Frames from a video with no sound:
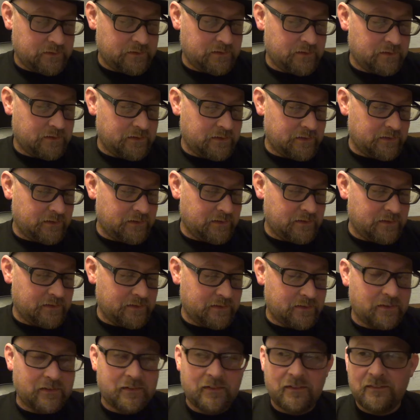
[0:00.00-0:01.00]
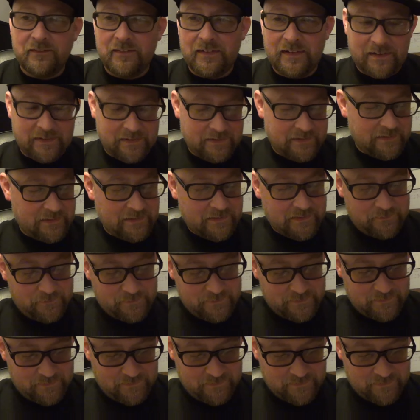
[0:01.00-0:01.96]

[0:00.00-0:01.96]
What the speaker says: it is. Oh my god, I'm so